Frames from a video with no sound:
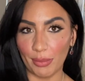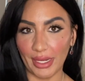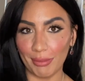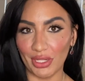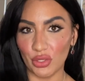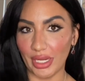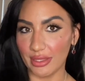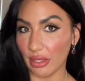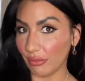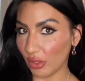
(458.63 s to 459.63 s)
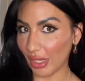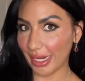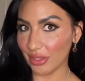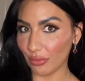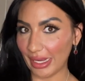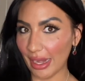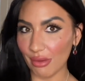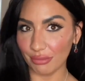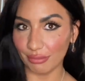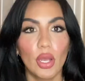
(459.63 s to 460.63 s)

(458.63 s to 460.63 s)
But I'm gonna try this on for you guys right now.